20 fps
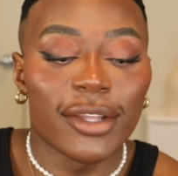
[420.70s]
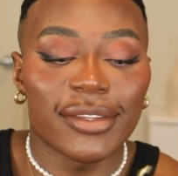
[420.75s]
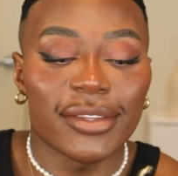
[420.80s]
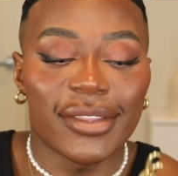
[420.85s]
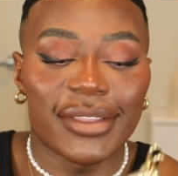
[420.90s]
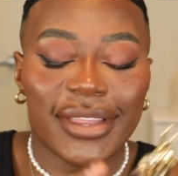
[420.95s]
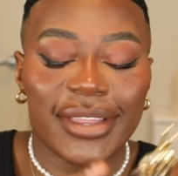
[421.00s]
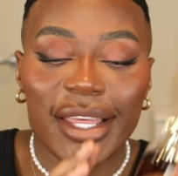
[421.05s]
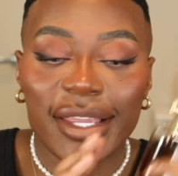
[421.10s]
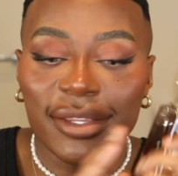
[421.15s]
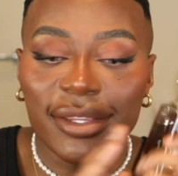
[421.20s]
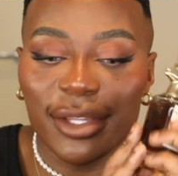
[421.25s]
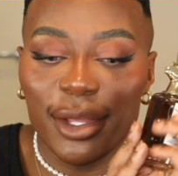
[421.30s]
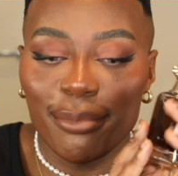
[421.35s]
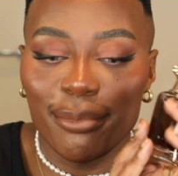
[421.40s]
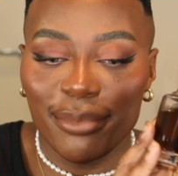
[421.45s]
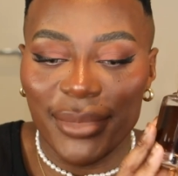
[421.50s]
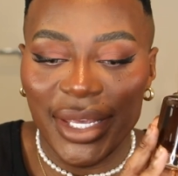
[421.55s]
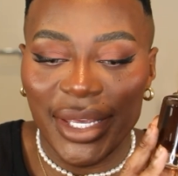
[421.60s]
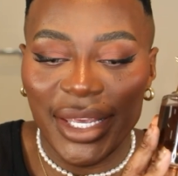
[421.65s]
So this to
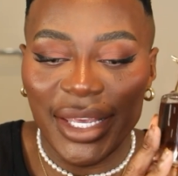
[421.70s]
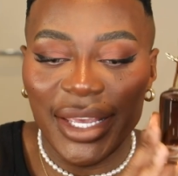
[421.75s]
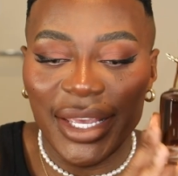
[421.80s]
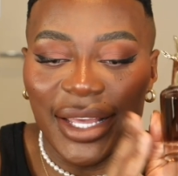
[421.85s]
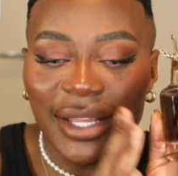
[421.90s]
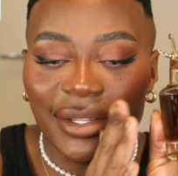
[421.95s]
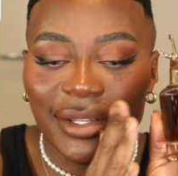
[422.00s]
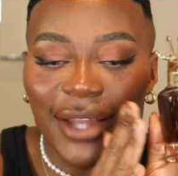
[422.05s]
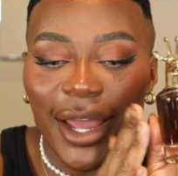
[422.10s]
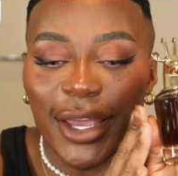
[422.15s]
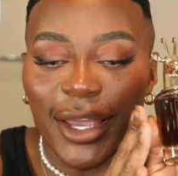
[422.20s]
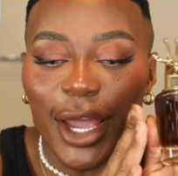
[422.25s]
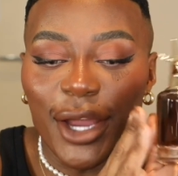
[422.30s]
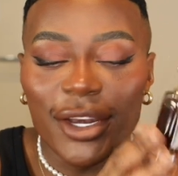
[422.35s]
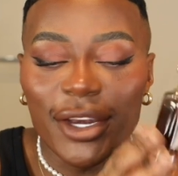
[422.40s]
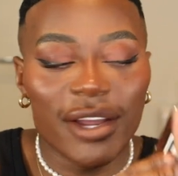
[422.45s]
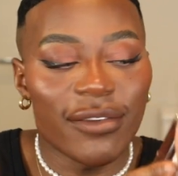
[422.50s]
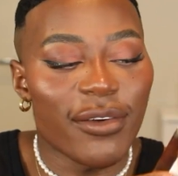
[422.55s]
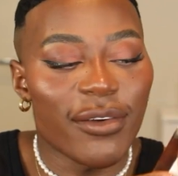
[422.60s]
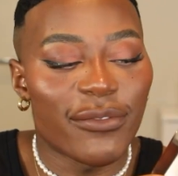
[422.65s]
me is like
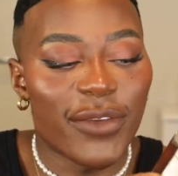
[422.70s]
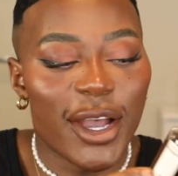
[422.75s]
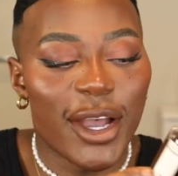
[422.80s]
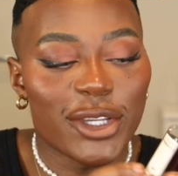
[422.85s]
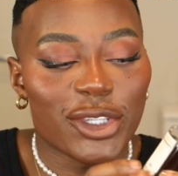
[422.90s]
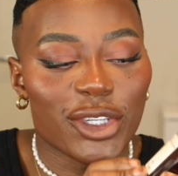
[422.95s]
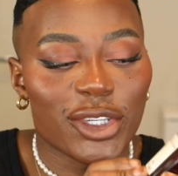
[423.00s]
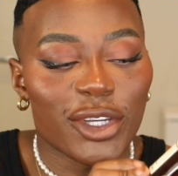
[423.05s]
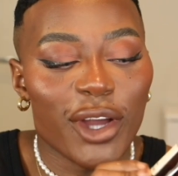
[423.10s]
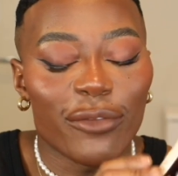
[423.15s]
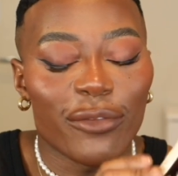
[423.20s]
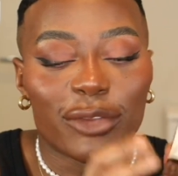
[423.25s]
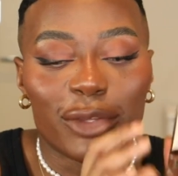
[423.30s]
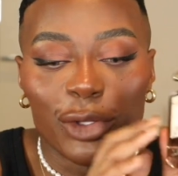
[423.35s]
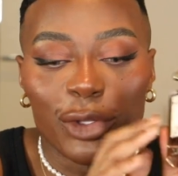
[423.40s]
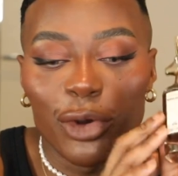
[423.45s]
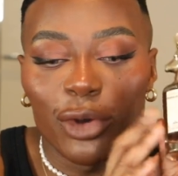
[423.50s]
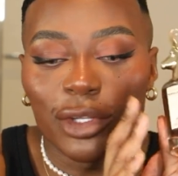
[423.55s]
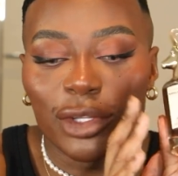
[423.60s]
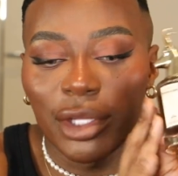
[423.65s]
another version of
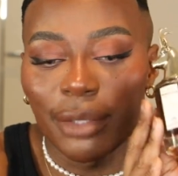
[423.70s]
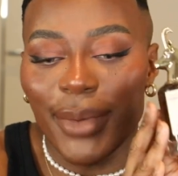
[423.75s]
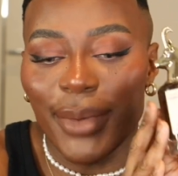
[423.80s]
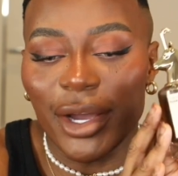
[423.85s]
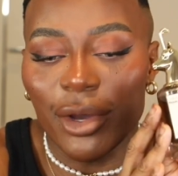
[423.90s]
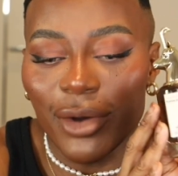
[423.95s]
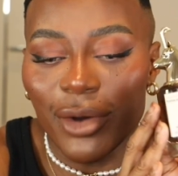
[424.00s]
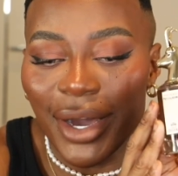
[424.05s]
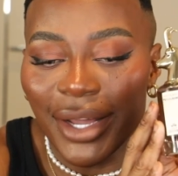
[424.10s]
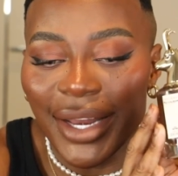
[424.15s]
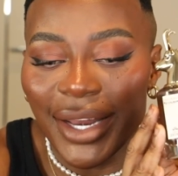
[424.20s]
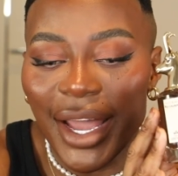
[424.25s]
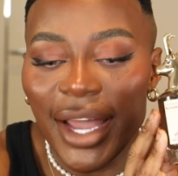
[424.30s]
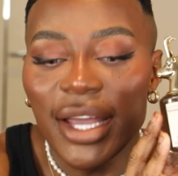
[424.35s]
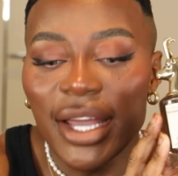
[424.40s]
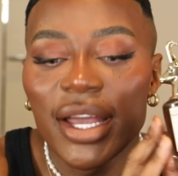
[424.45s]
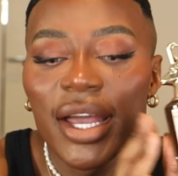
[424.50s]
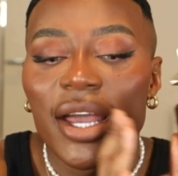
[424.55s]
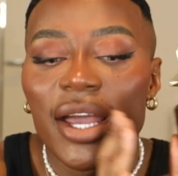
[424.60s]
Dior Tobacco Color.